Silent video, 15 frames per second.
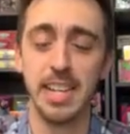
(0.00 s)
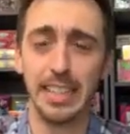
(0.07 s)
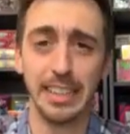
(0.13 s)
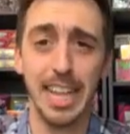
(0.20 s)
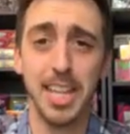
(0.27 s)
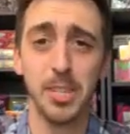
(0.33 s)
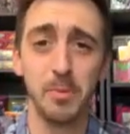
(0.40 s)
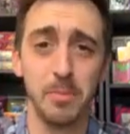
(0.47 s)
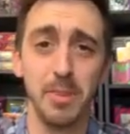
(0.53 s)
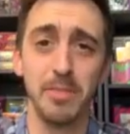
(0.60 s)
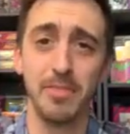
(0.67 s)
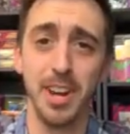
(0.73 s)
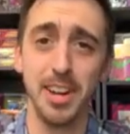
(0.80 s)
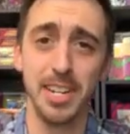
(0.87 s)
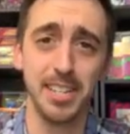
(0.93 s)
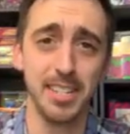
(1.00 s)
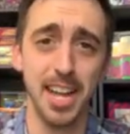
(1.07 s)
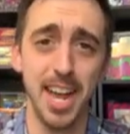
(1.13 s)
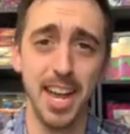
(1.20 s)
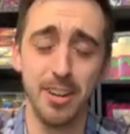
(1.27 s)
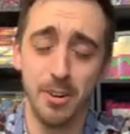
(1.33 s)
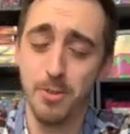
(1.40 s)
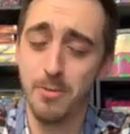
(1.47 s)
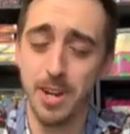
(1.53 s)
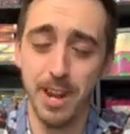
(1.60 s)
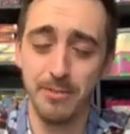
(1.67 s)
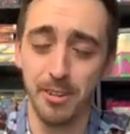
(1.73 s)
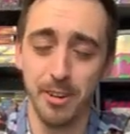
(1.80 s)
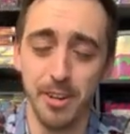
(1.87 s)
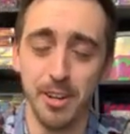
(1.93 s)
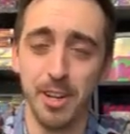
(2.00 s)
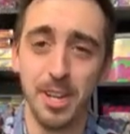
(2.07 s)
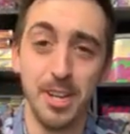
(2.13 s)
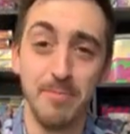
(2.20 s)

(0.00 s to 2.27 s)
Less would be very sad. Who would ever